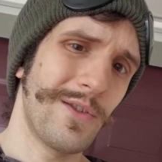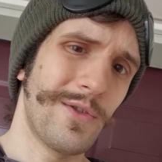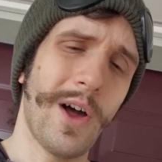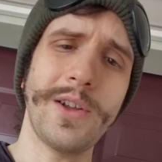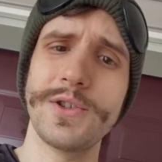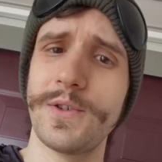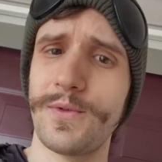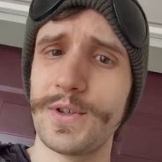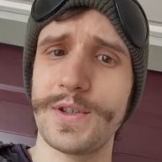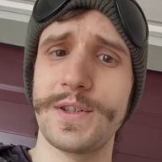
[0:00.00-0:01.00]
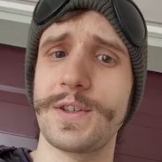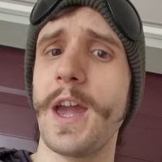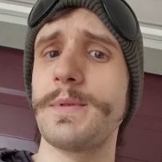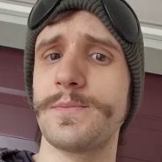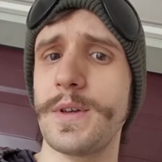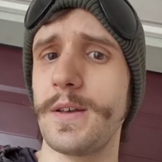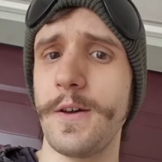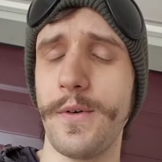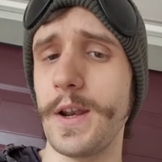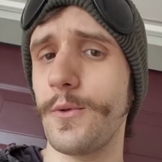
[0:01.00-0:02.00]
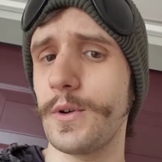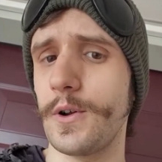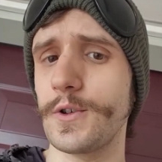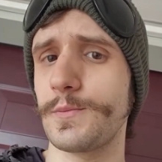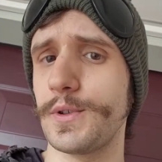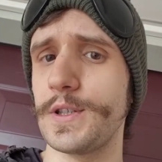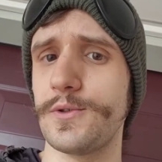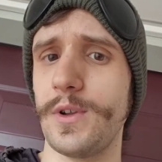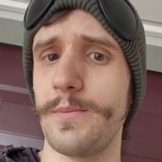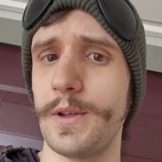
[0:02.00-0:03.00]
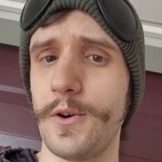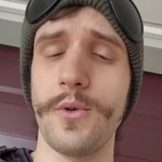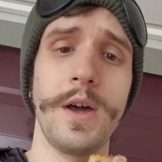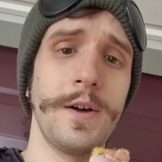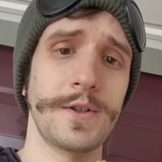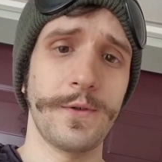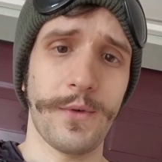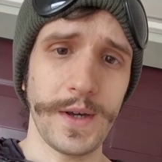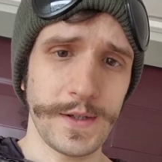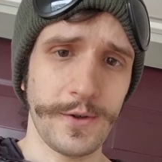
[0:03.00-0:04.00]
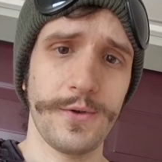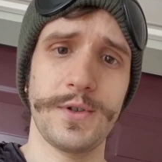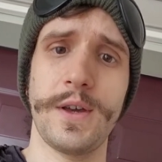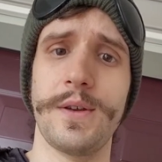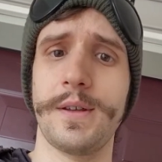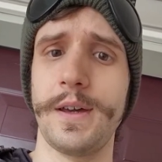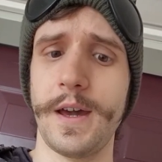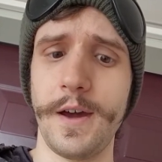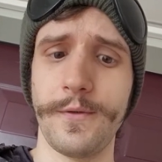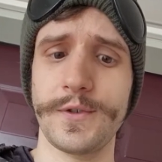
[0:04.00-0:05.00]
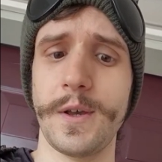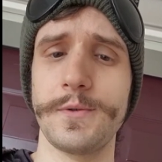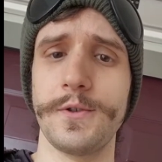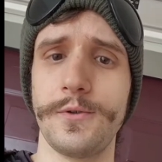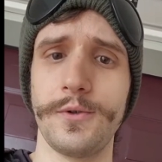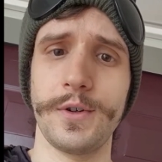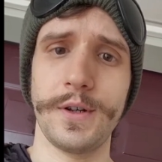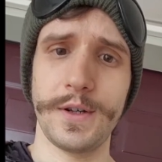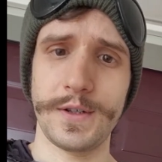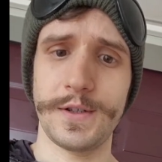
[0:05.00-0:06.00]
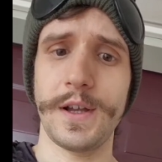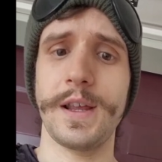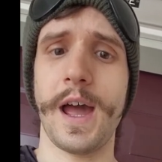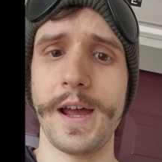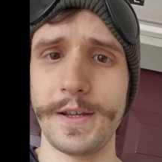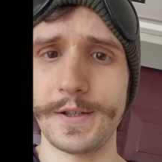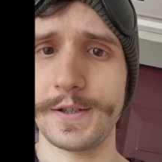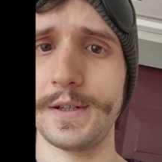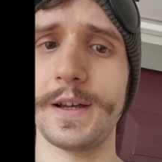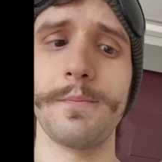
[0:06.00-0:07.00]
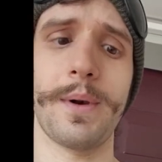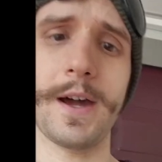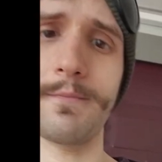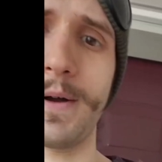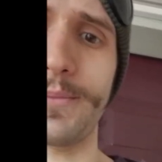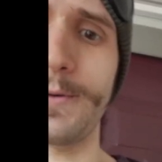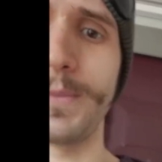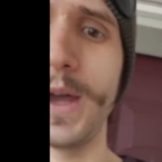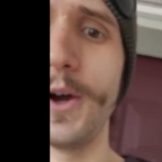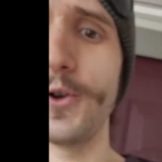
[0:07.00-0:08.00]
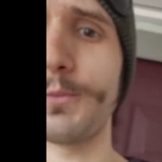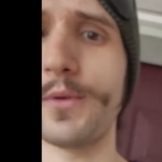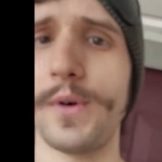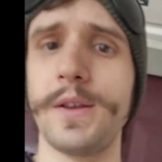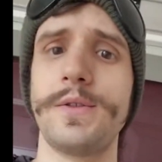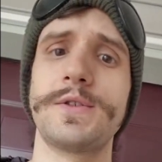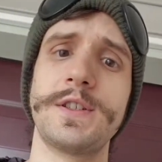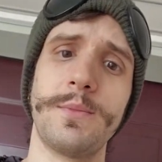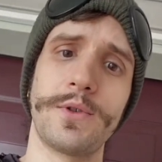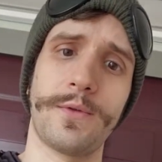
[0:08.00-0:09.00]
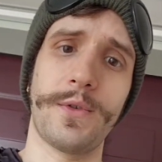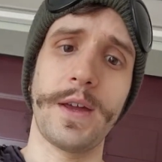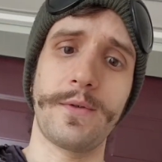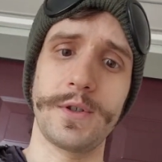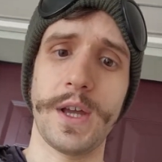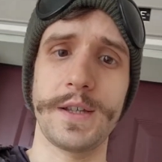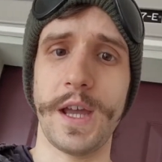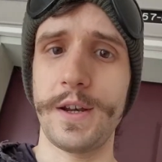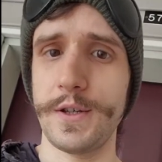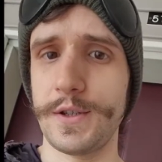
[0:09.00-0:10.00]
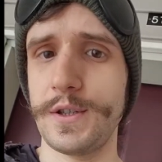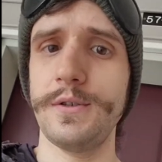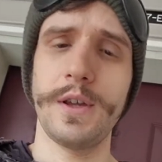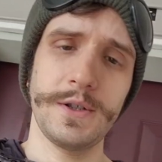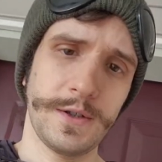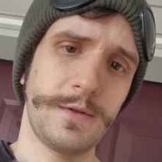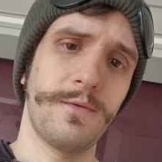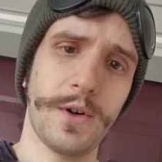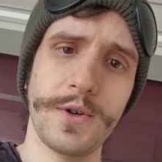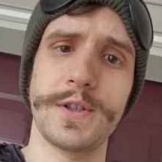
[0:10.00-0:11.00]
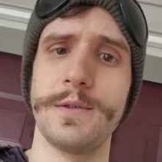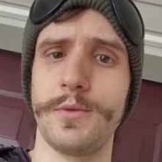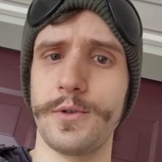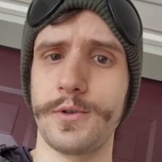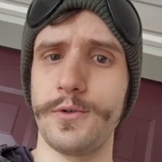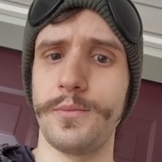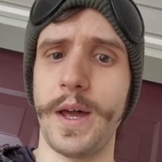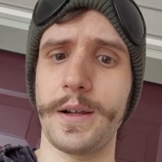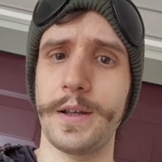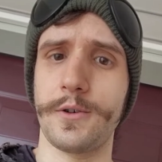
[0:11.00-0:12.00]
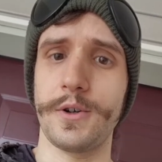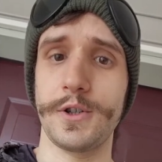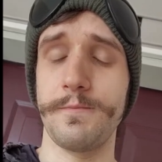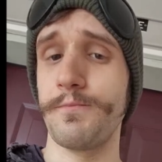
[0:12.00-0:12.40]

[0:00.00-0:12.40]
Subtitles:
Knowledge of this escapes me. If anyone knows, please do let me know. Suffice it to say that I have substituted in its stead anise seed and black pepper to provide similar flavors, as anise seed tastes very similar to black licorice.